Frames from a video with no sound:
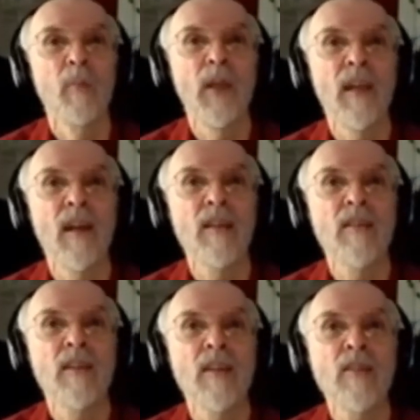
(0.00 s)

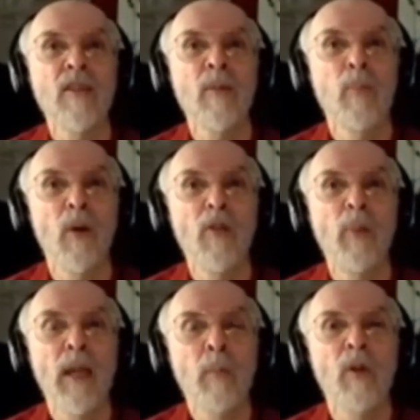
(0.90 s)
because it's going to pull
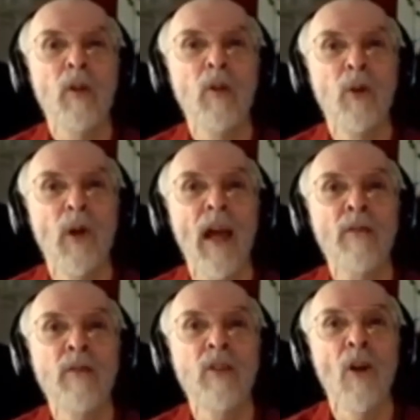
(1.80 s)
people who have
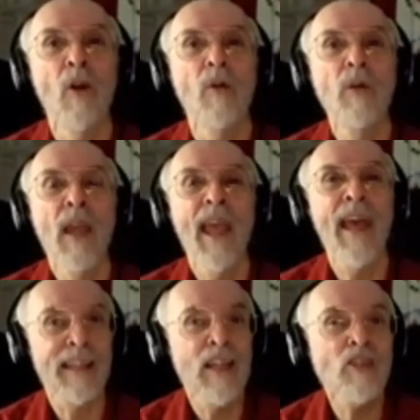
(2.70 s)
to go
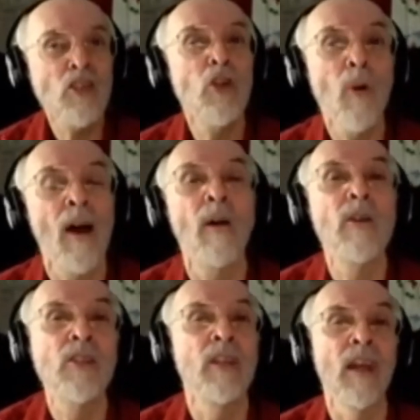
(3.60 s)
at least 2
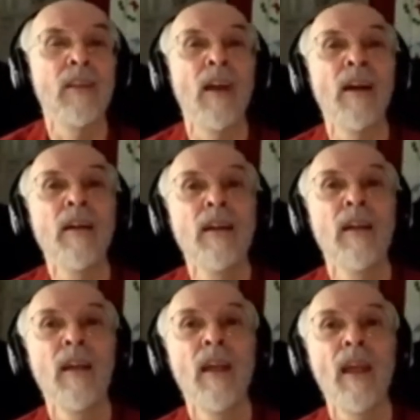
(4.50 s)
hours to get there,
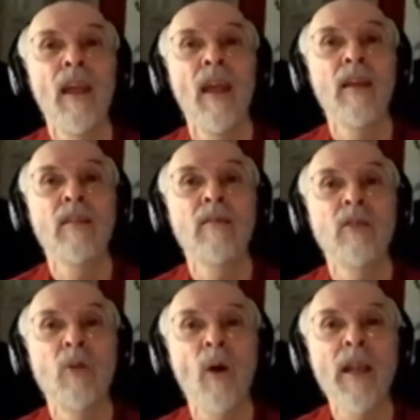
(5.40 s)
and
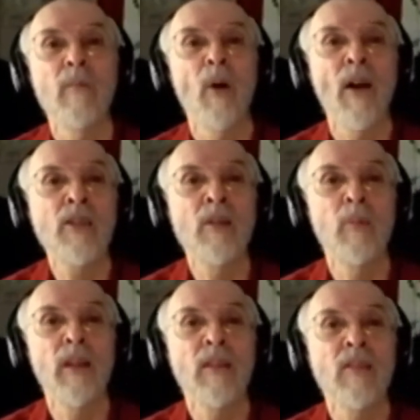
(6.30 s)
quite
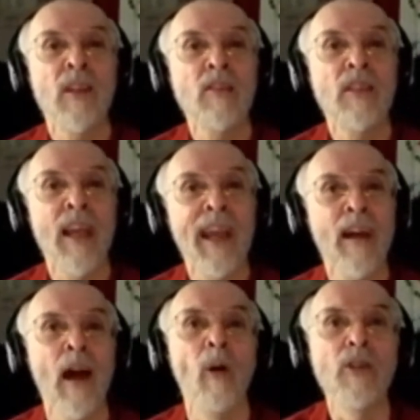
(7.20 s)
possibly 6 to 8
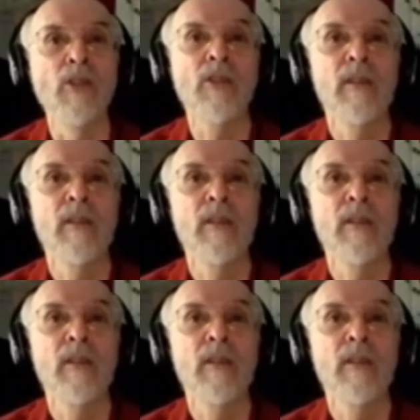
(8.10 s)
hours.